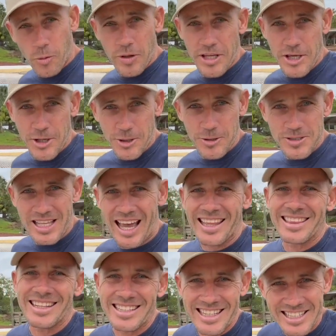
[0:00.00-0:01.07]
we used
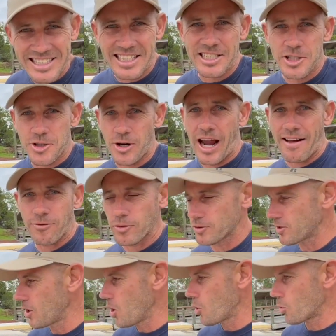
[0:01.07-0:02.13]
and the distance traveled,
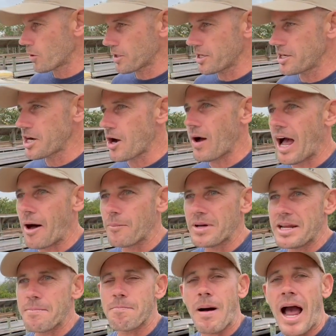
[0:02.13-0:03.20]
we're gonna know how
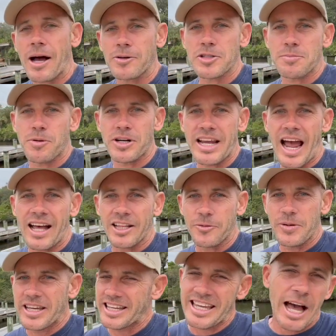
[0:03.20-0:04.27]
many miles per gallon.
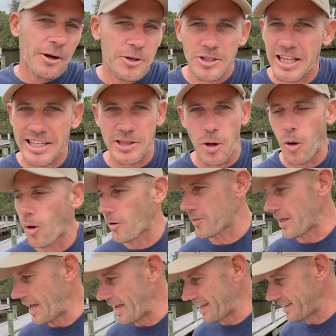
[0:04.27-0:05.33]
We can calculate the whole
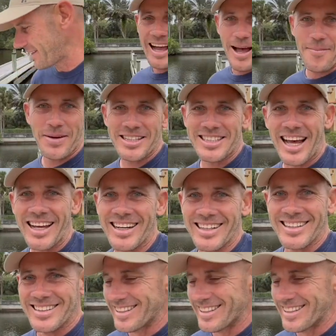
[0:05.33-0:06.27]
thing. I'm excited.